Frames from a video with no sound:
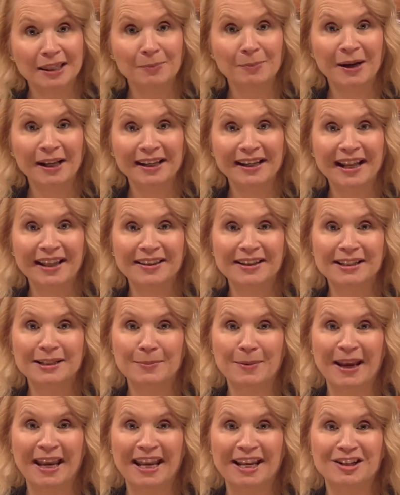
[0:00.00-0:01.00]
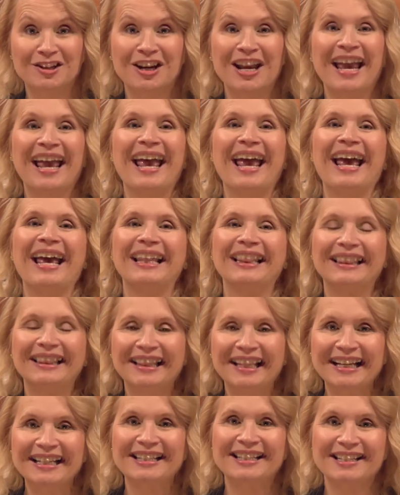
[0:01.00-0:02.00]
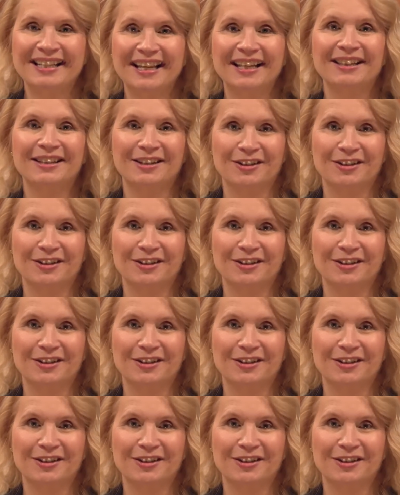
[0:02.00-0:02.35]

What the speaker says: the button on this page and let's get